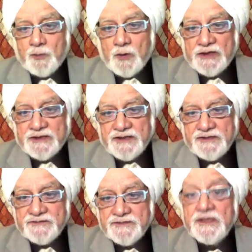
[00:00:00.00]

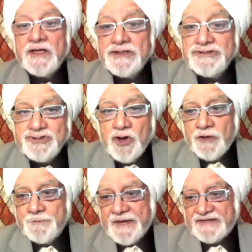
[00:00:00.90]
qualities,
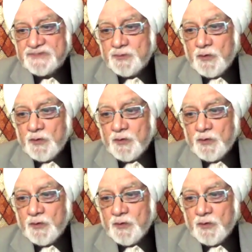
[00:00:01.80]
your best